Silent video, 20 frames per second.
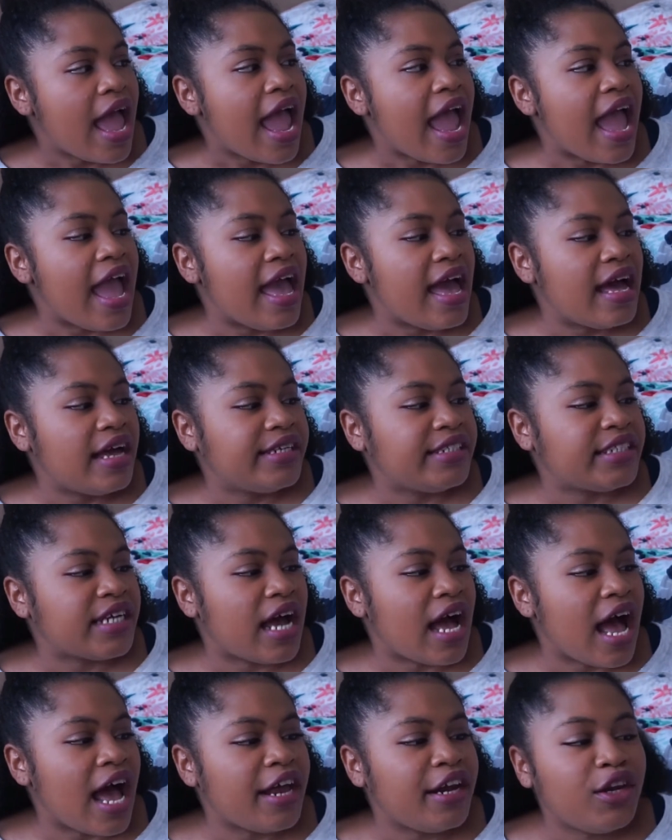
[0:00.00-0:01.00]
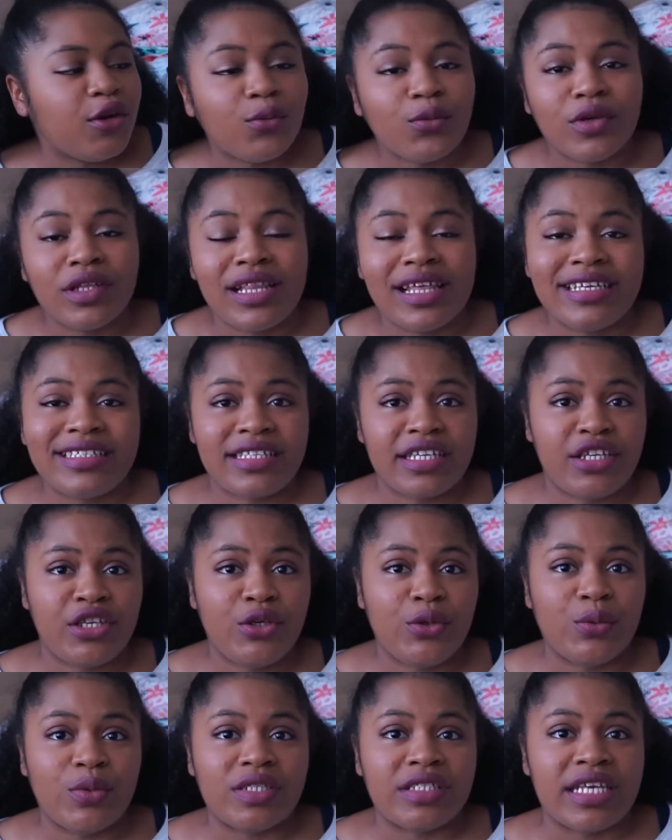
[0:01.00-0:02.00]
And I didn't realize that
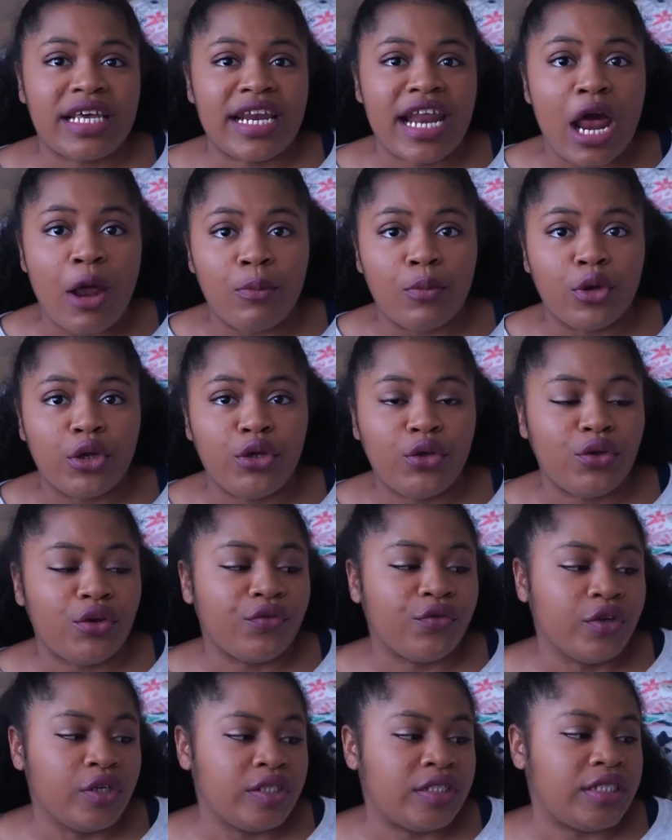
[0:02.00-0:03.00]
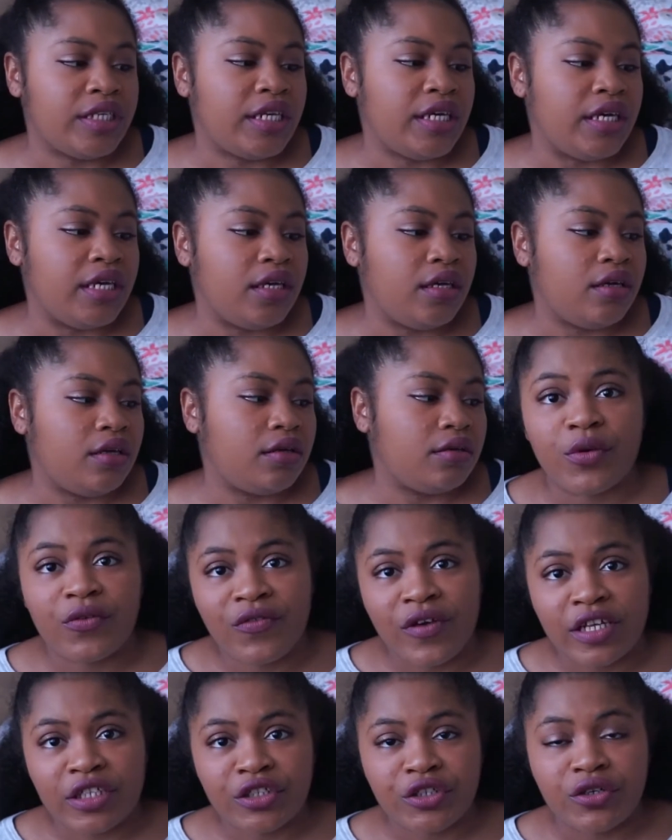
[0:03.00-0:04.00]
he was an Emory University
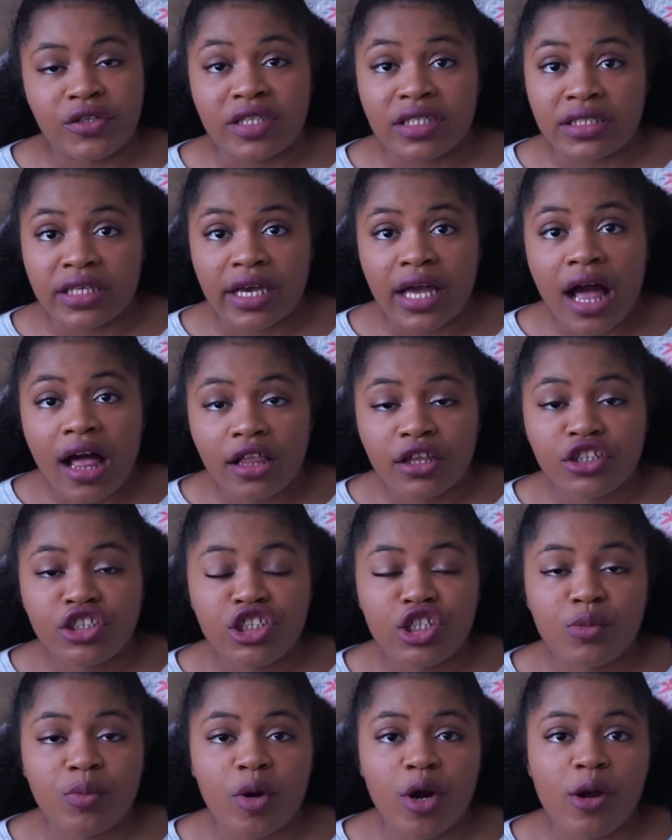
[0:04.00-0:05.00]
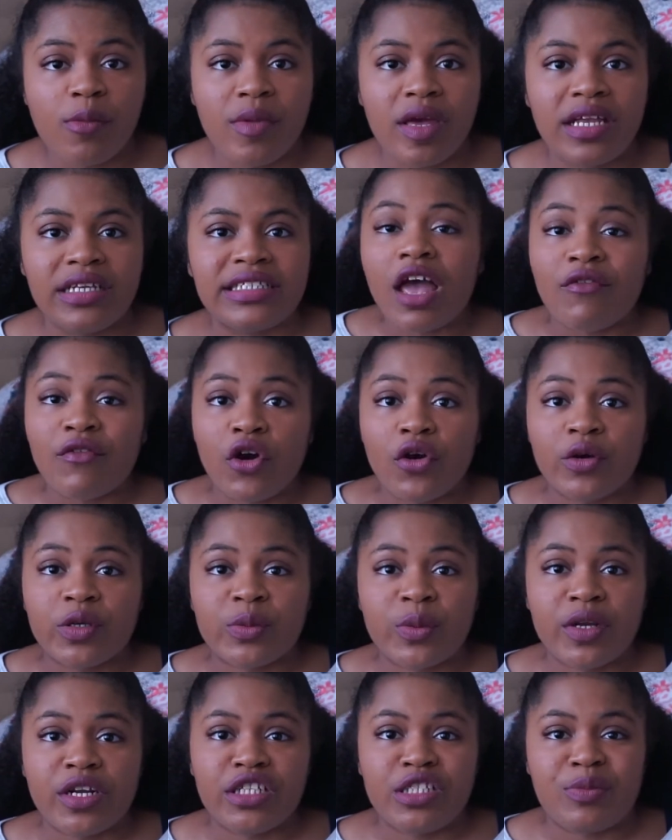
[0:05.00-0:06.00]
professor in the psychology department. I've always
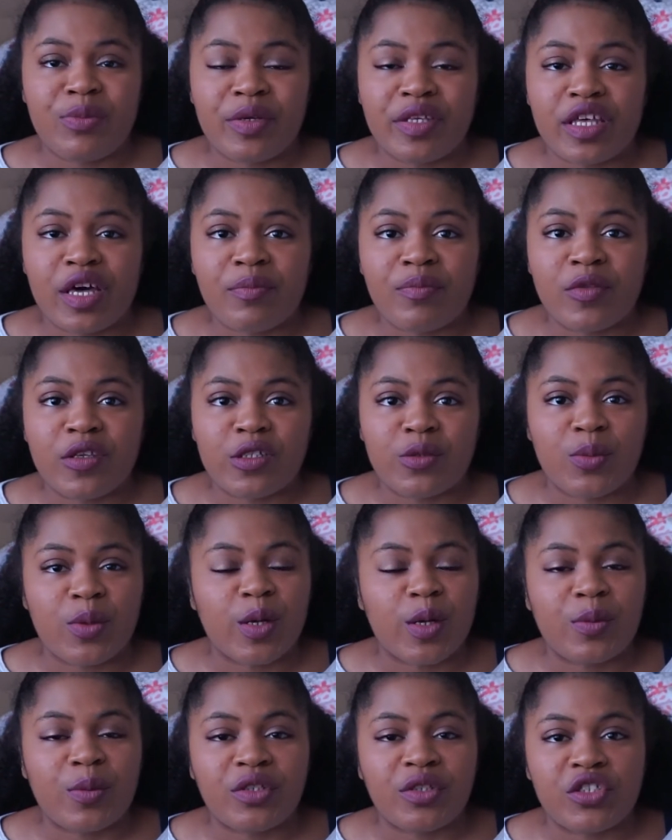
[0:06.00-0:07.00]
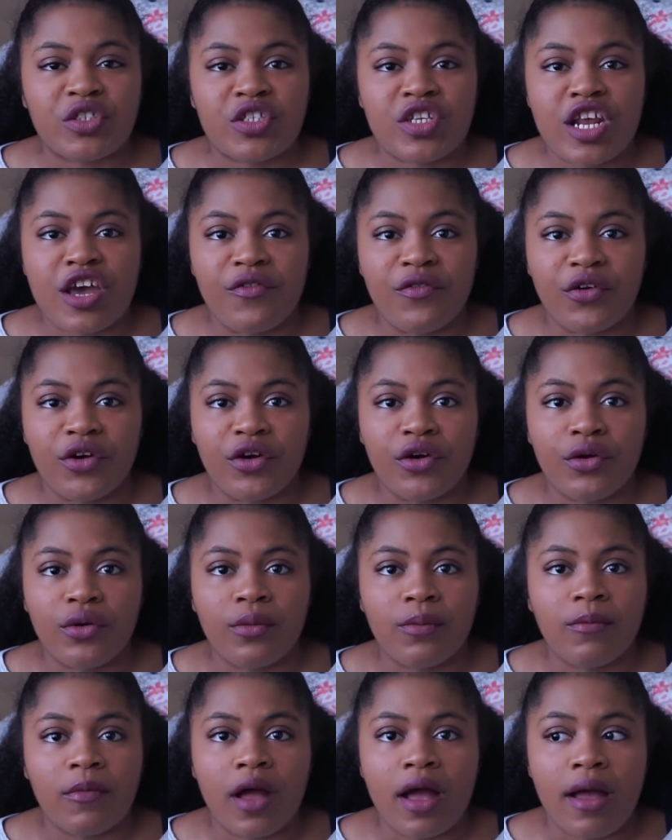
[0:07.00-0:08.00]
wanted to pick up this book, but just
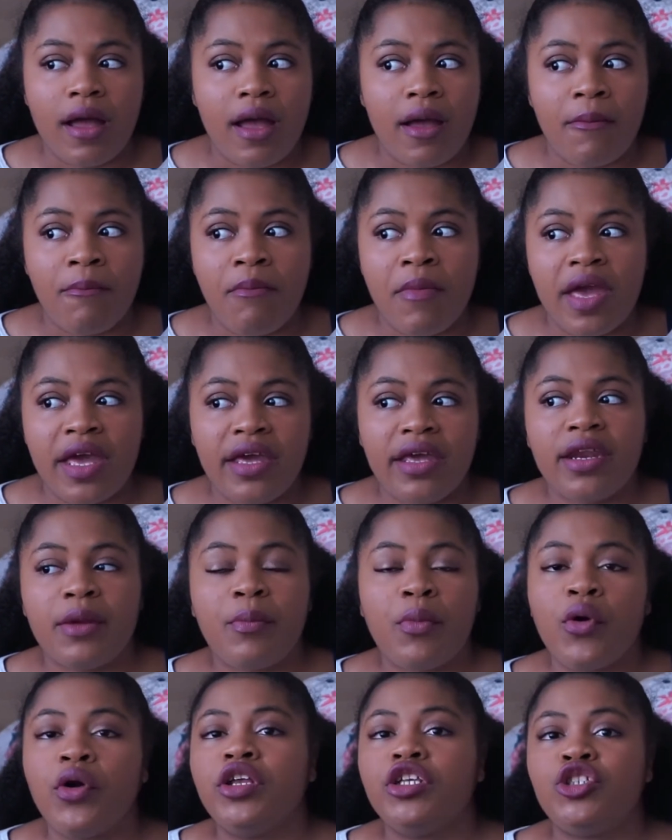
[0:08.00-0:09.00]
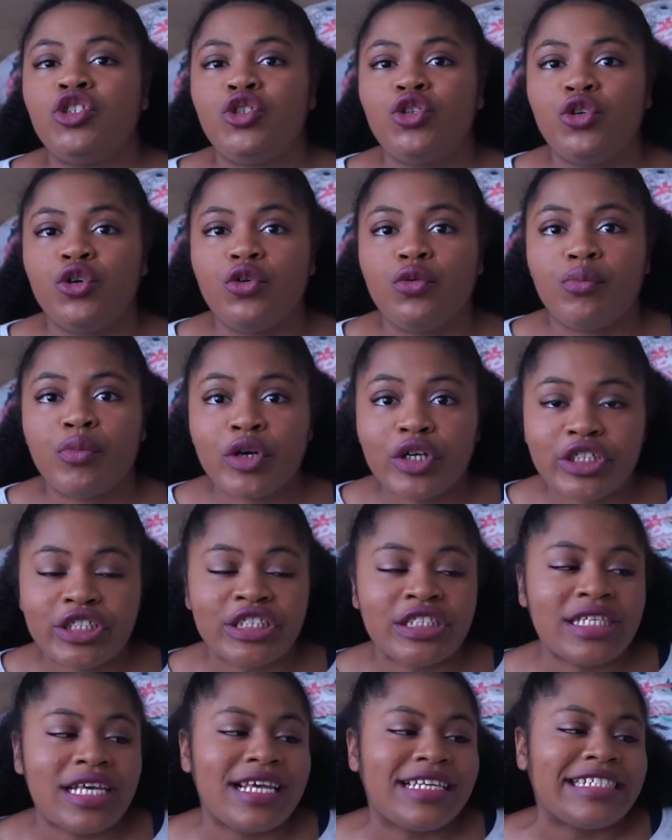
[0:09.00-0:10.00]
never made a point to
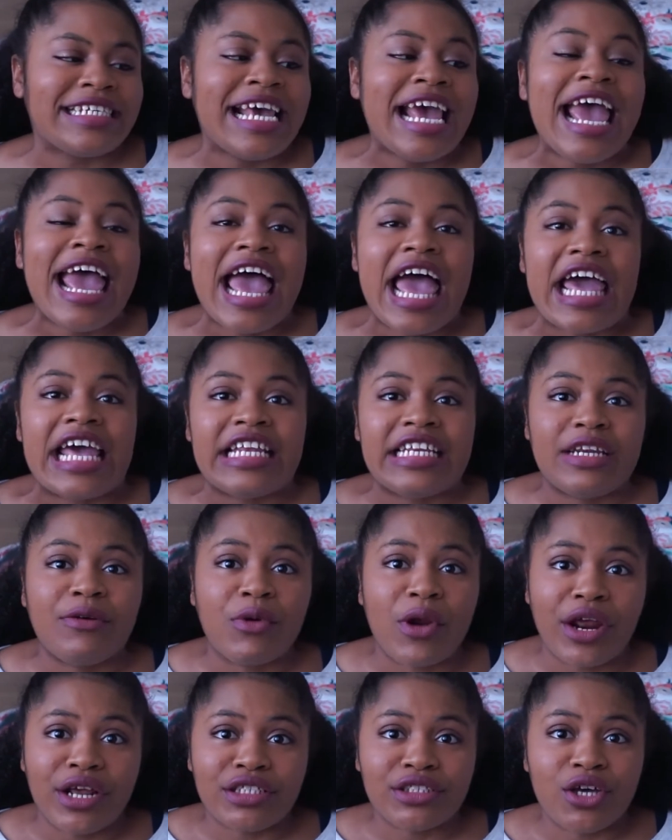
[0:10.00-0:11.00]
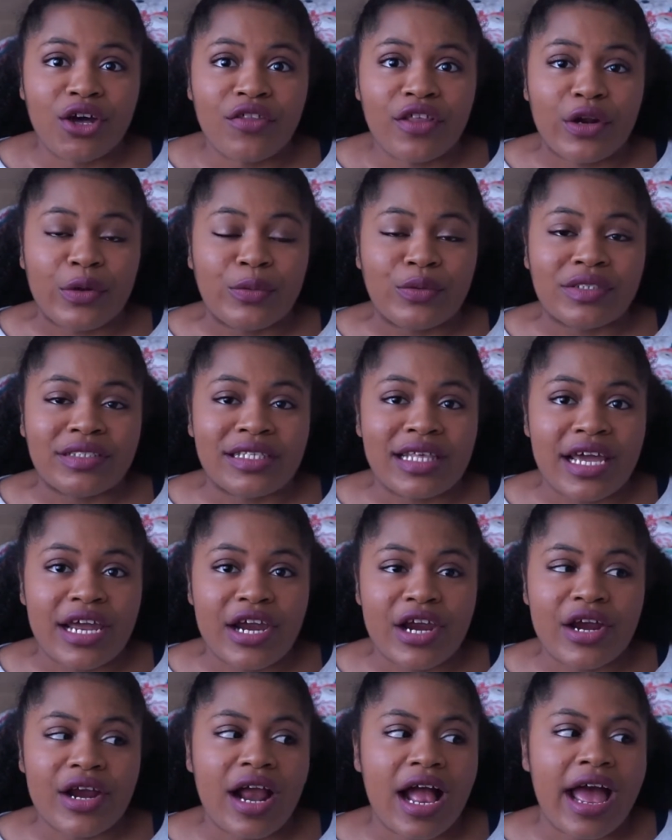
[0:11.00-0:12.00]
purchase it. And when I saw that it was
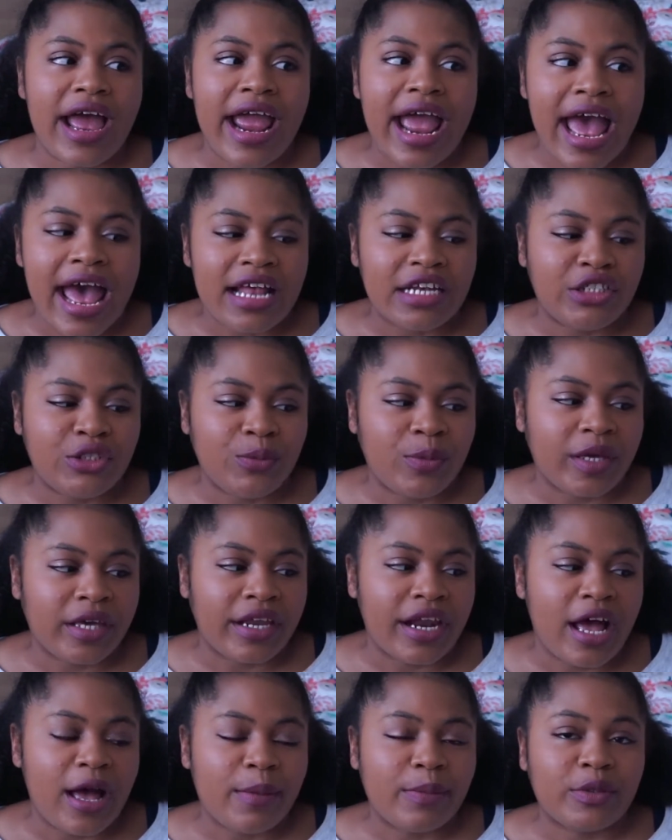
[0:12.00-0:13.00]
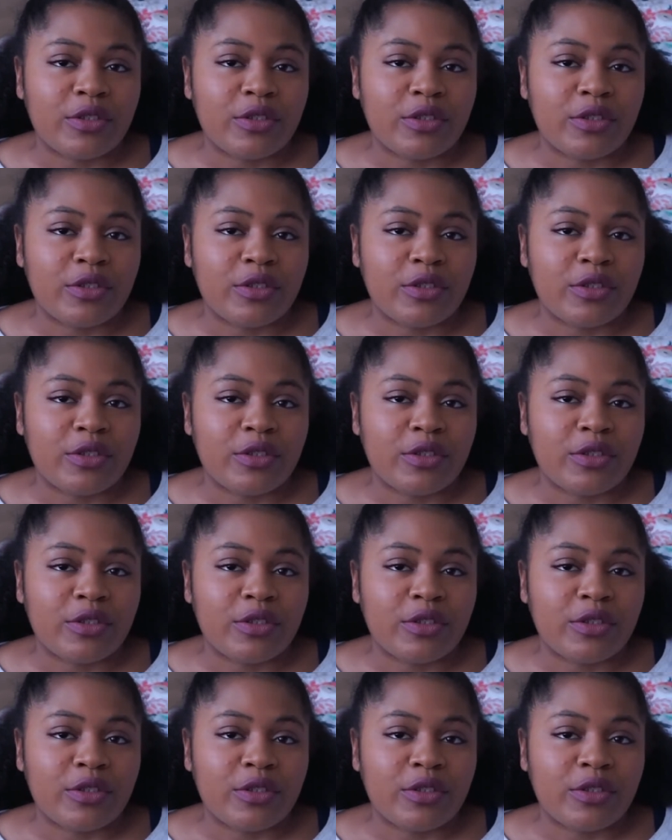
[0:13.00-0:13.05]
there, I had to pick it up.